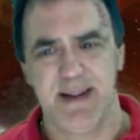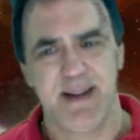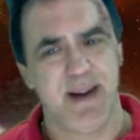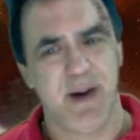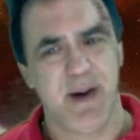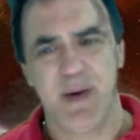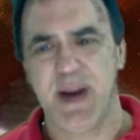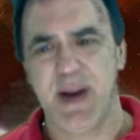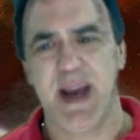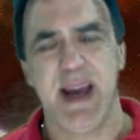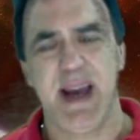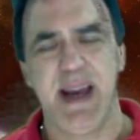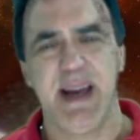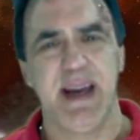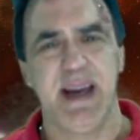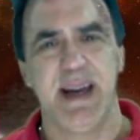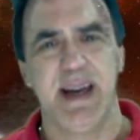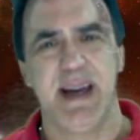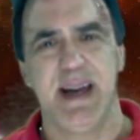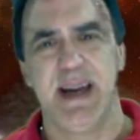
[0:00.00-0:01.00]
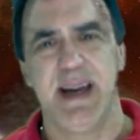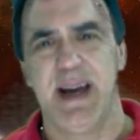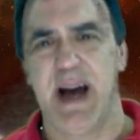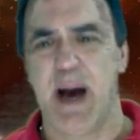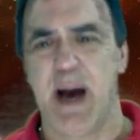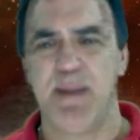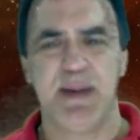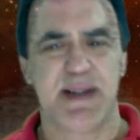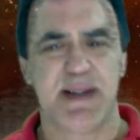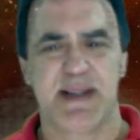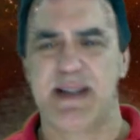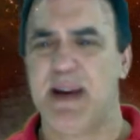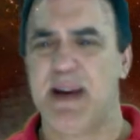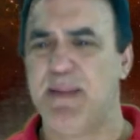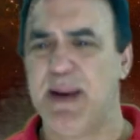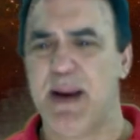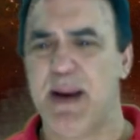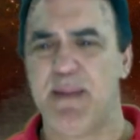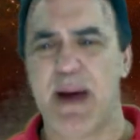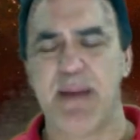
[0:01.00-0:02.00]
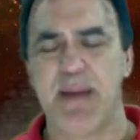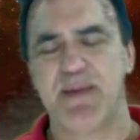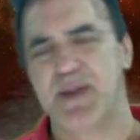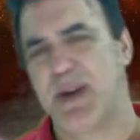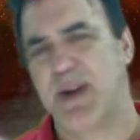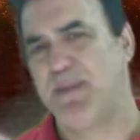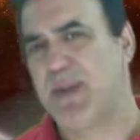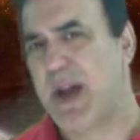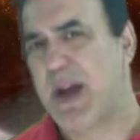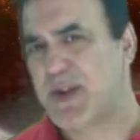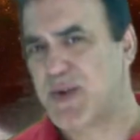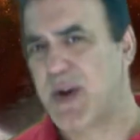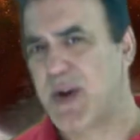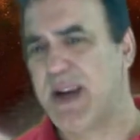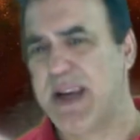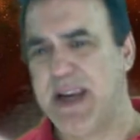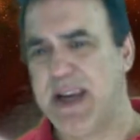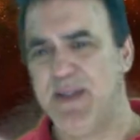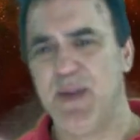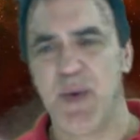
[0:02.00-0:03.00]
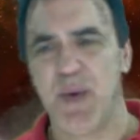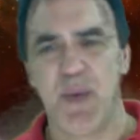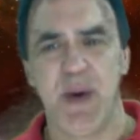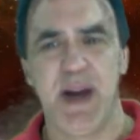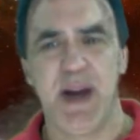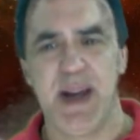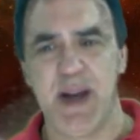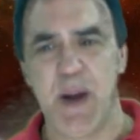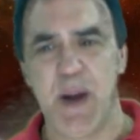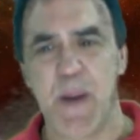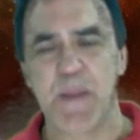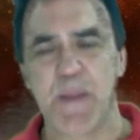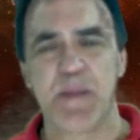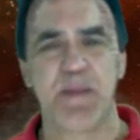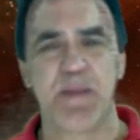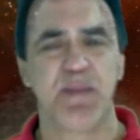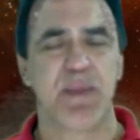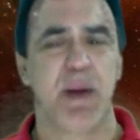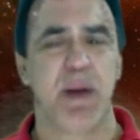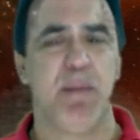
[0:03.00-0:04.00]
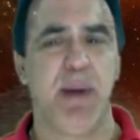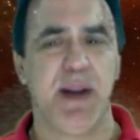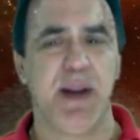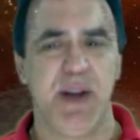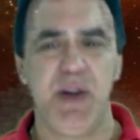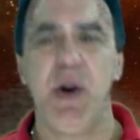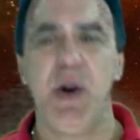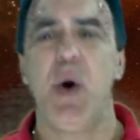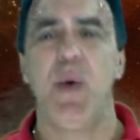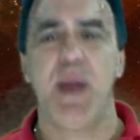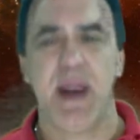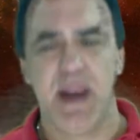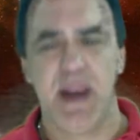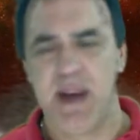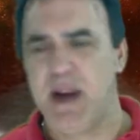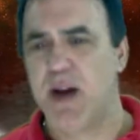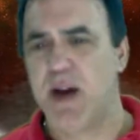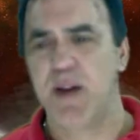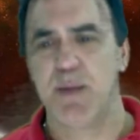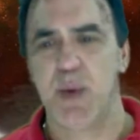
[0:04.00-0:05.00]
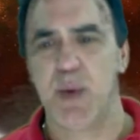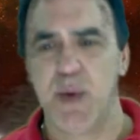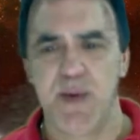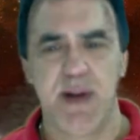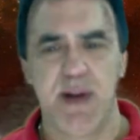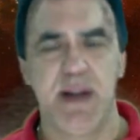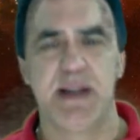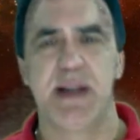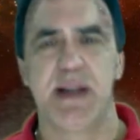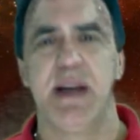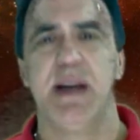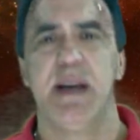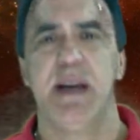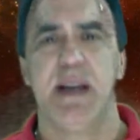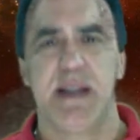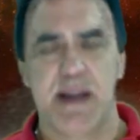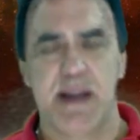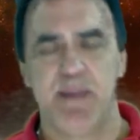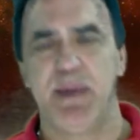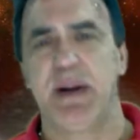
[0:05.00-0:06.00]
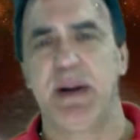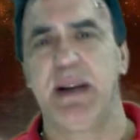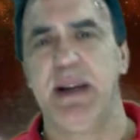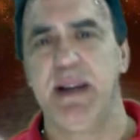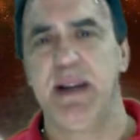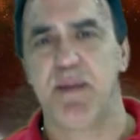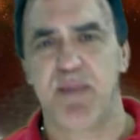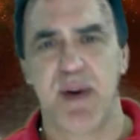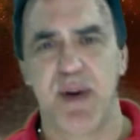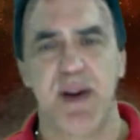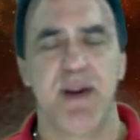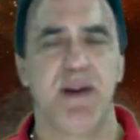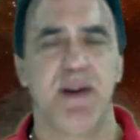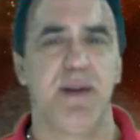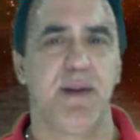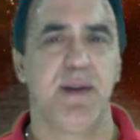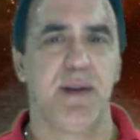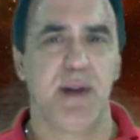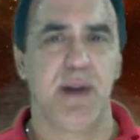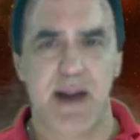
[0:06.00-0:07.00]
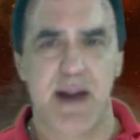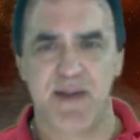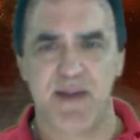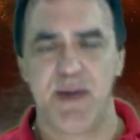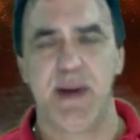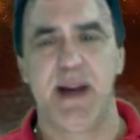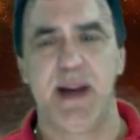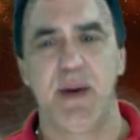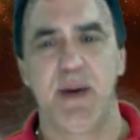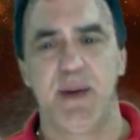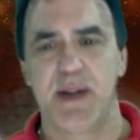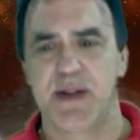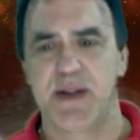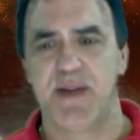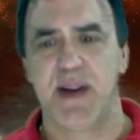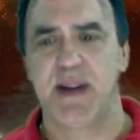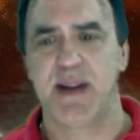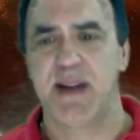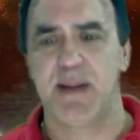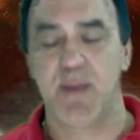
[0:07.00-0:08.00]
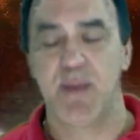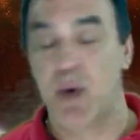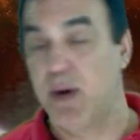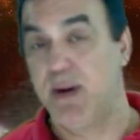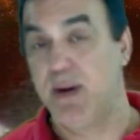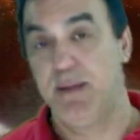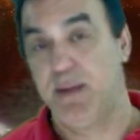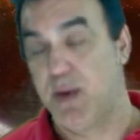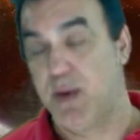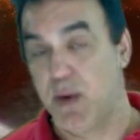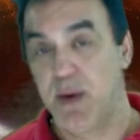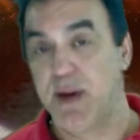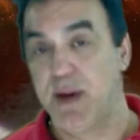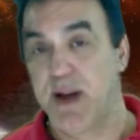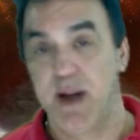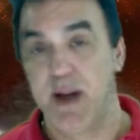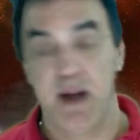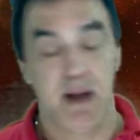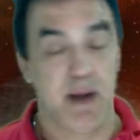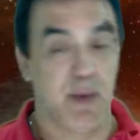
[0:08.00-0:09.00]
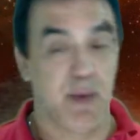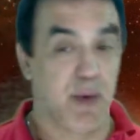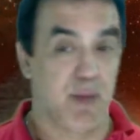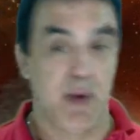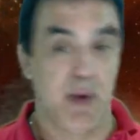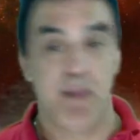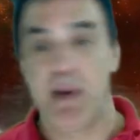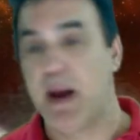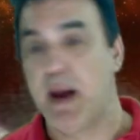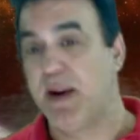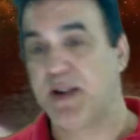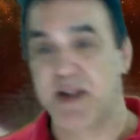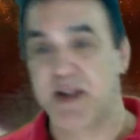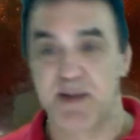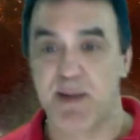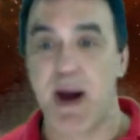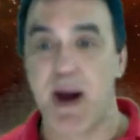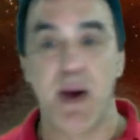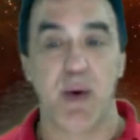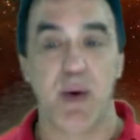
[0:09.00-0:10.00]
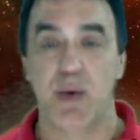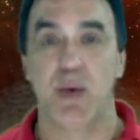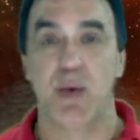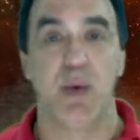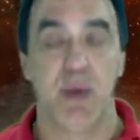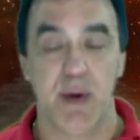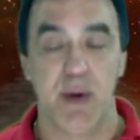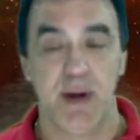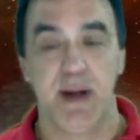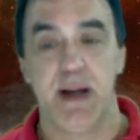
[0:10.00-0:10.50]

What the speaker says: Okay? I'm not trying to give it away. But you know that in the other movies, typically the Predator, after he killed his victim, or during the kill, it would rip out its spinal cord.